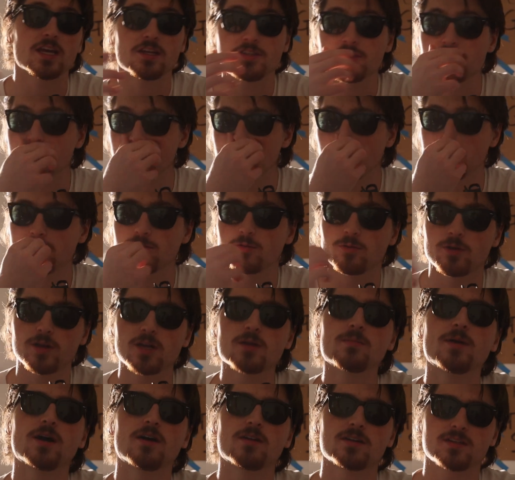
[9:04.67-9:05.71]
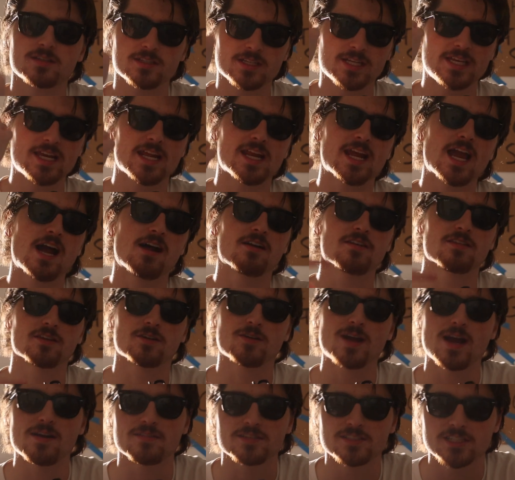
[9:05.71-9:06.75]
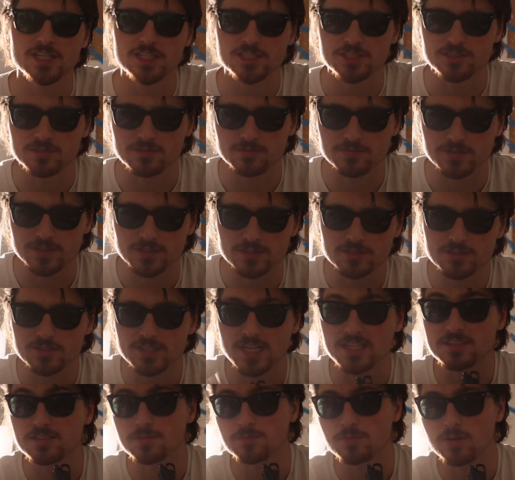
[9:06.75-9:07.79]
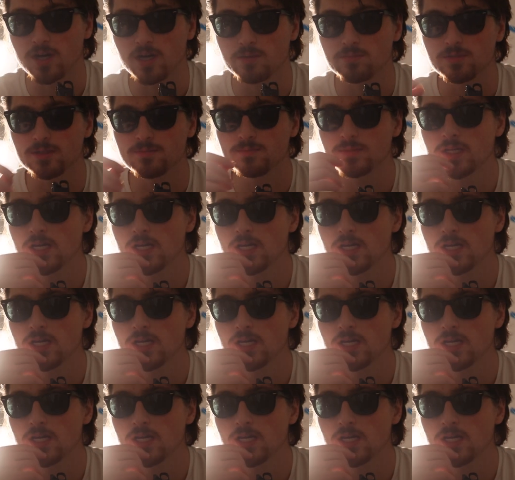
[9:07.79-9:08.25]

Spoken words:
guess you do have to worry about getting out of the gravitational field, so that's a problem.